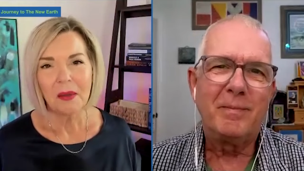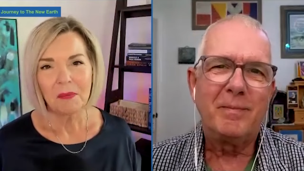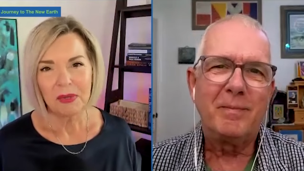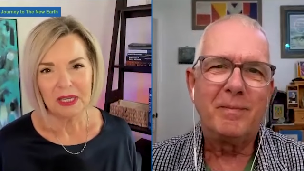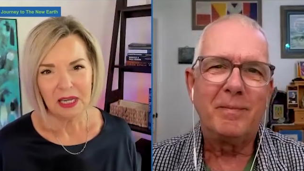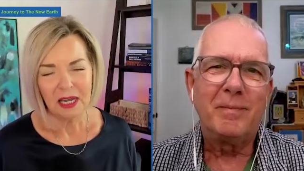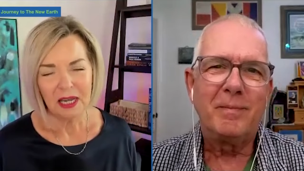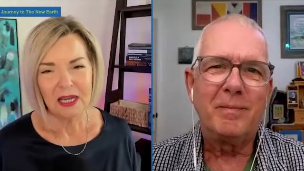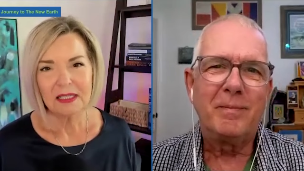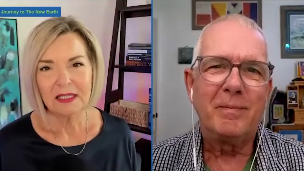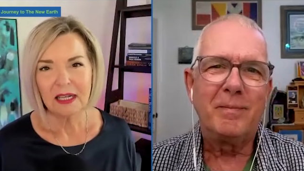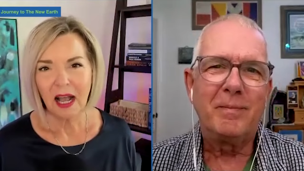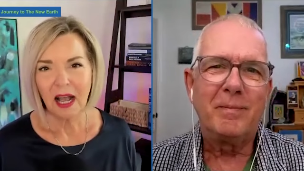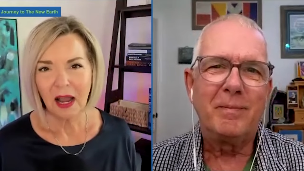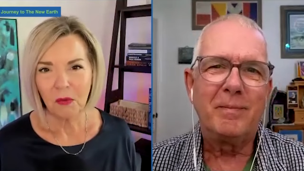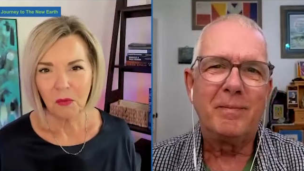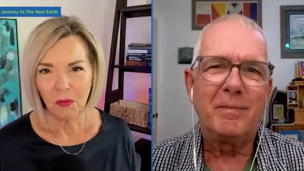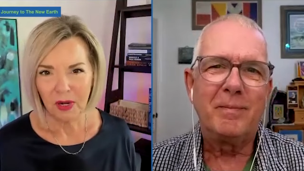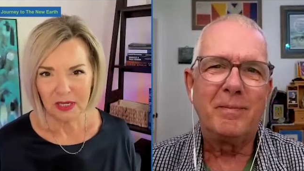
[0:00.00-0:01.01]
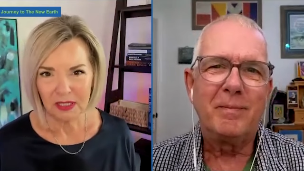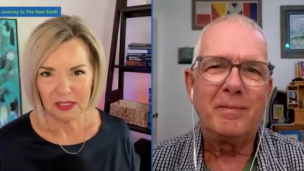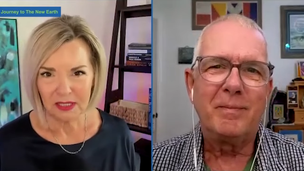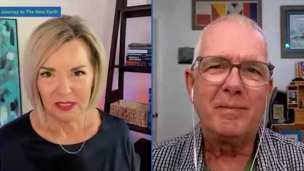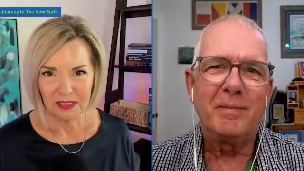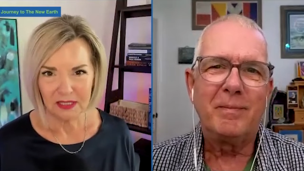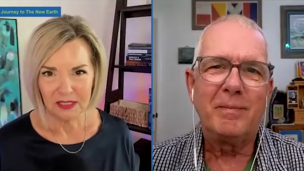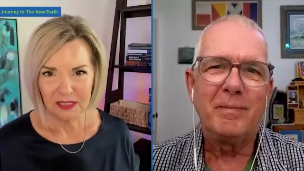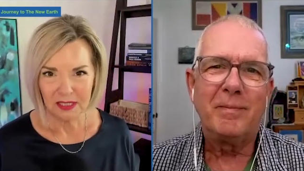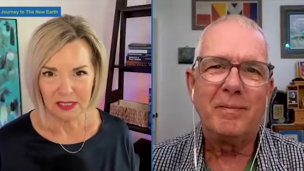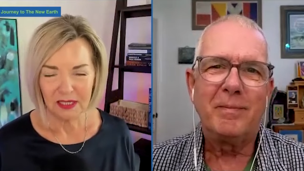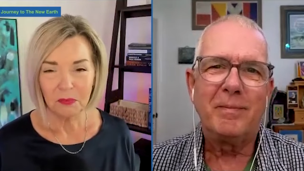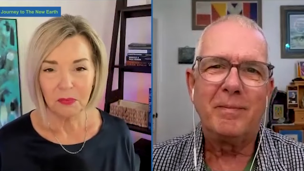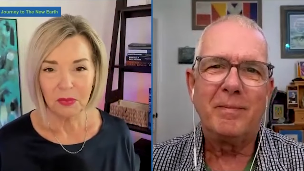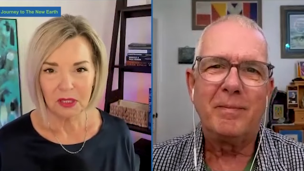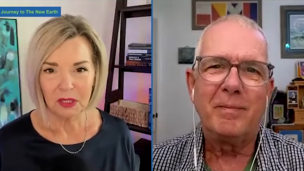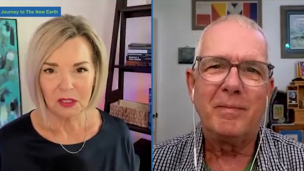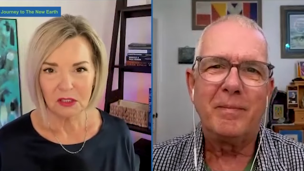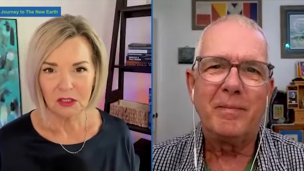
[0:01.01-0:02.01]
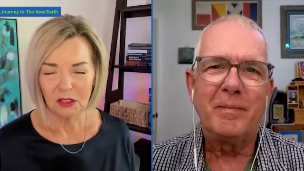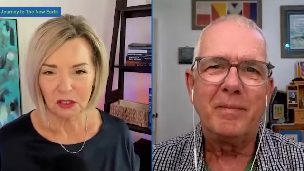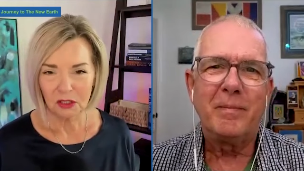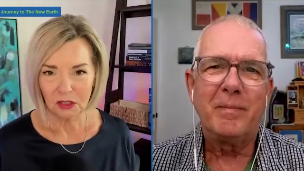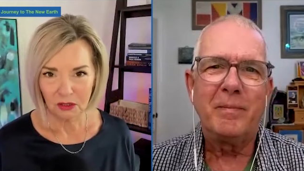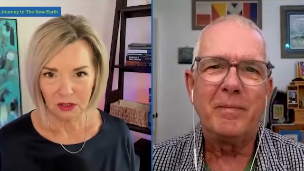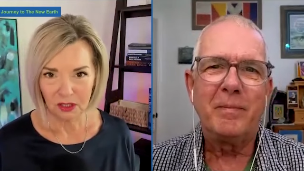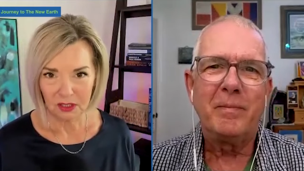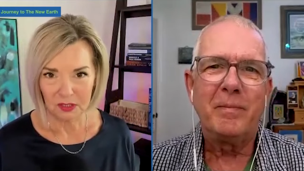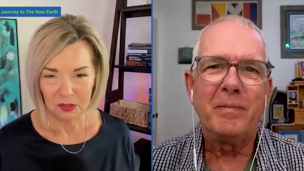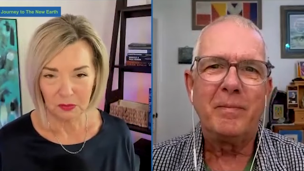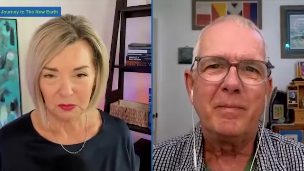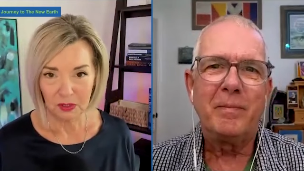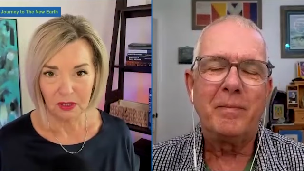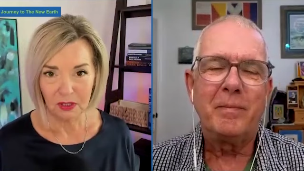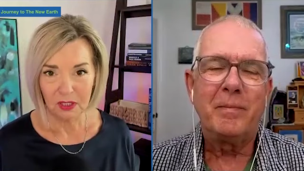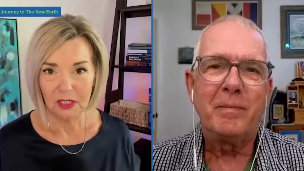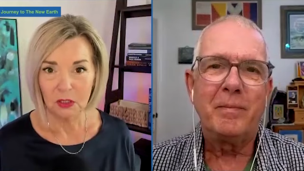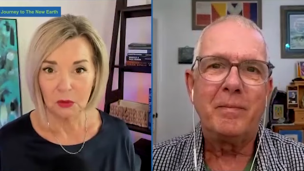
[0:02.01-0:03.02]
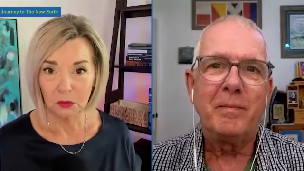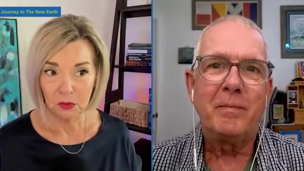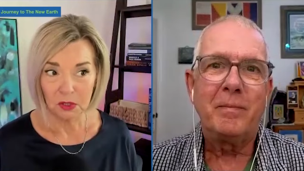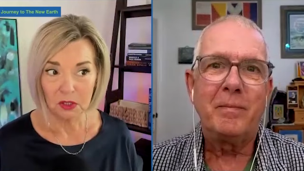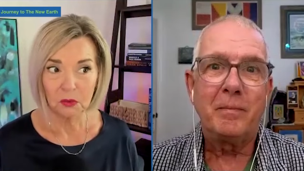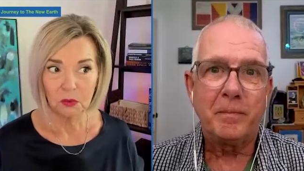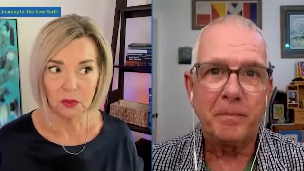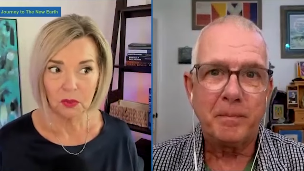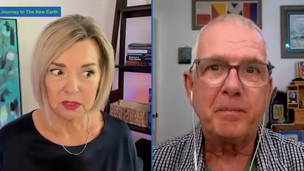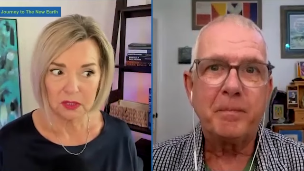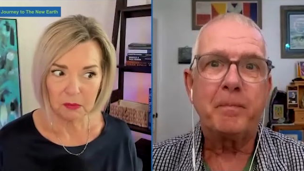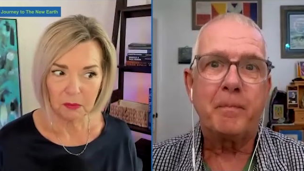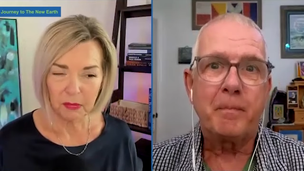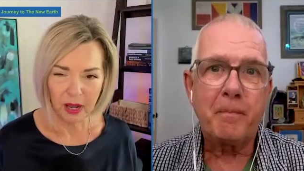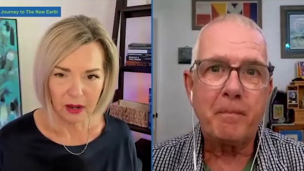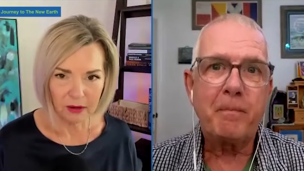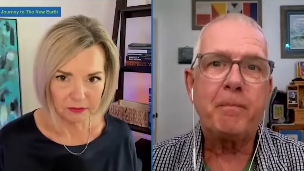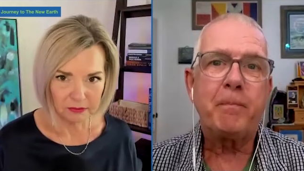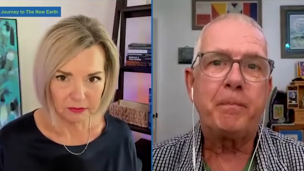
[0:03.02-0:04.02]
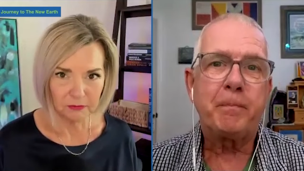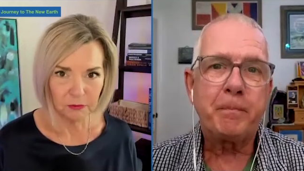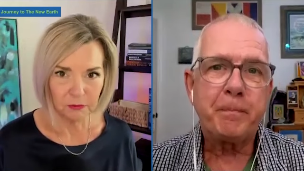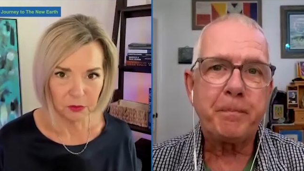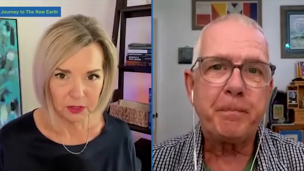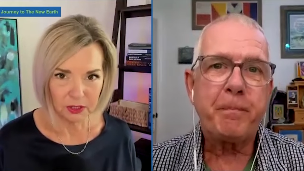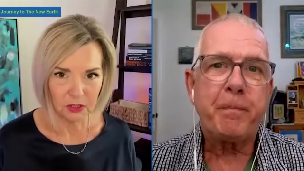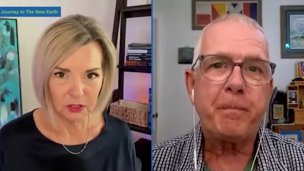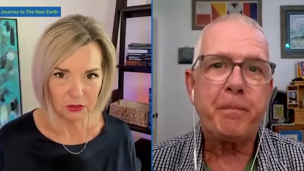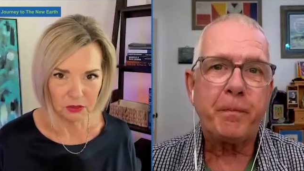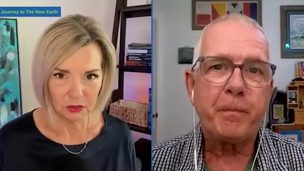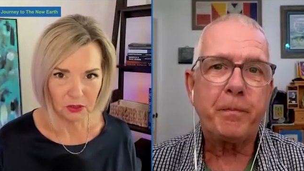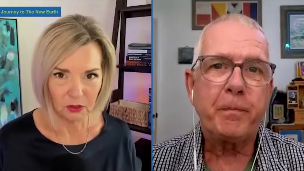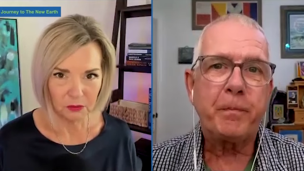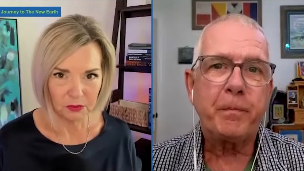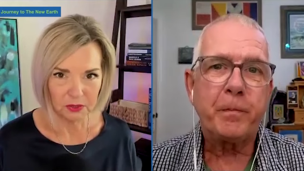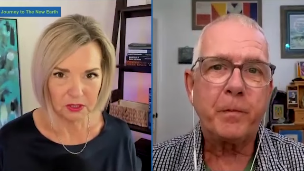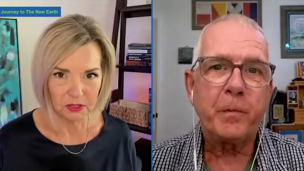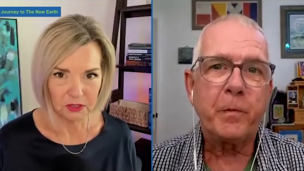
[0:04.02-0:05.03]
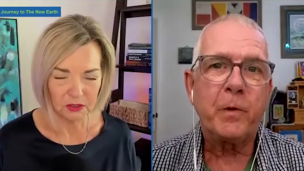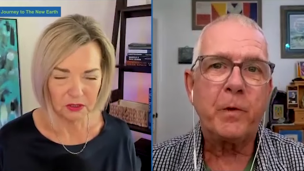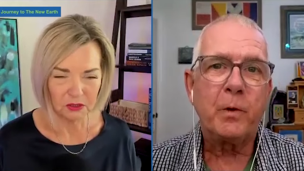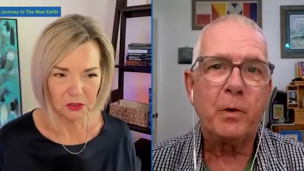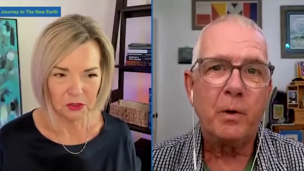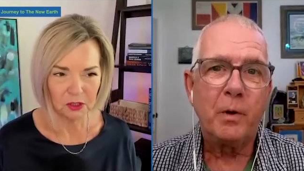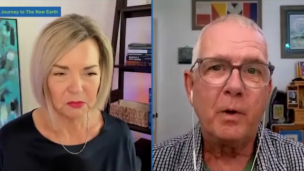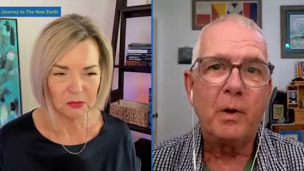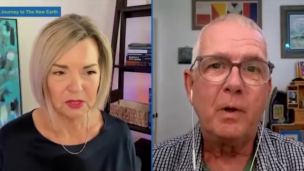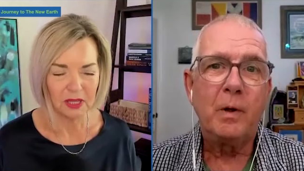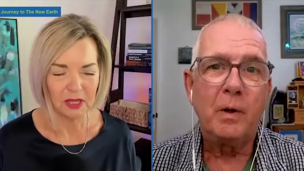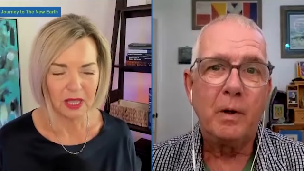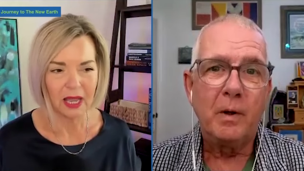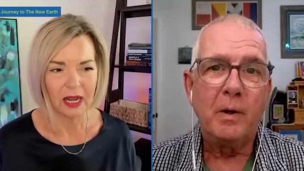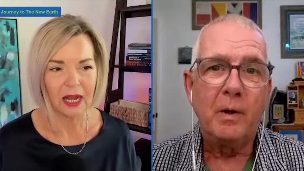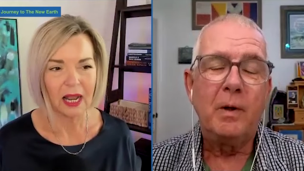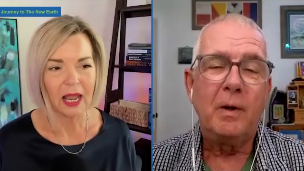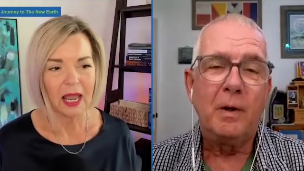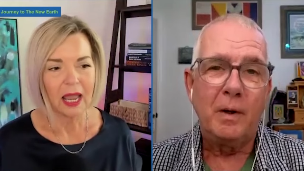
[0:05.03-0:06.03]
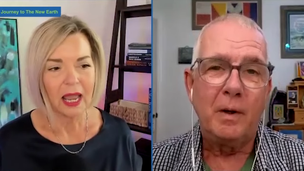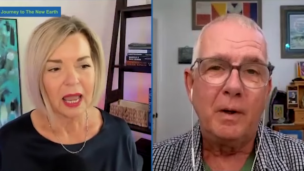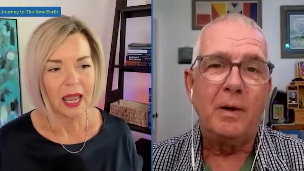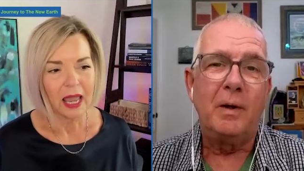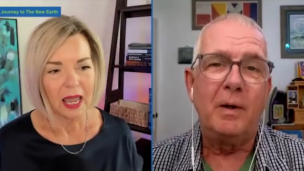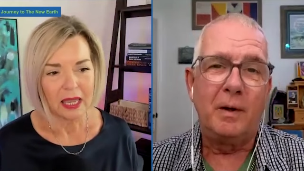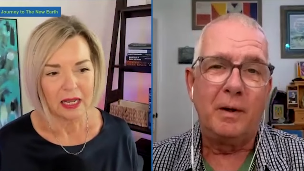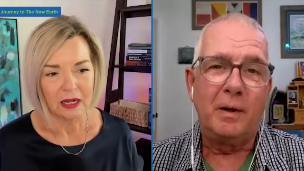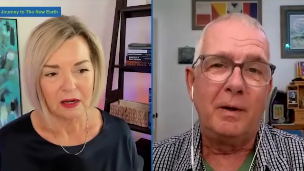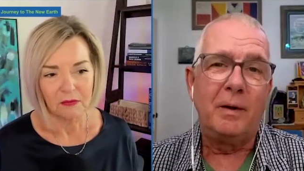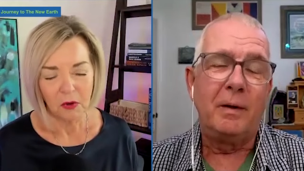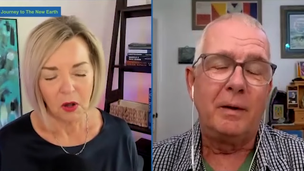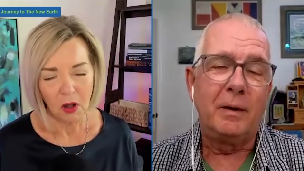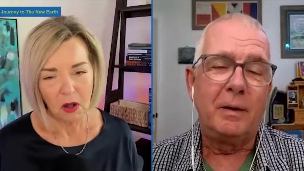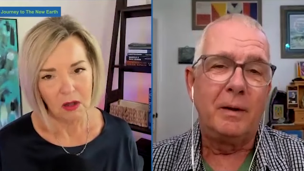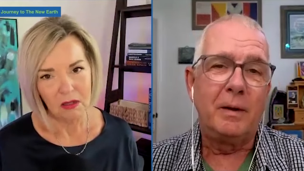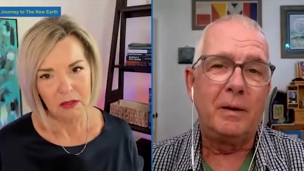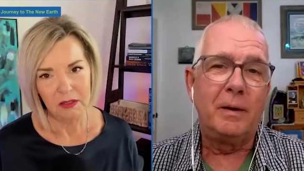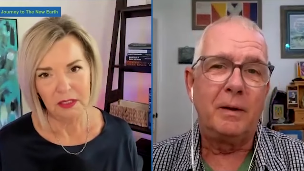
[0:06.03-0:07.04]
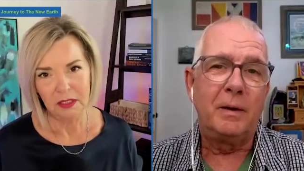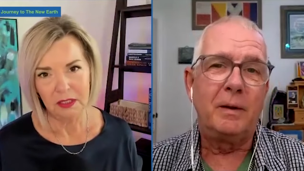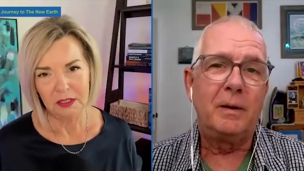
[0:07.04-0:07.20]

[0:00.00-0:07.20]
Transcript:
Speaker 1: because I want to dig deep into your experience, which was about four years ago. We just determined that. And of all the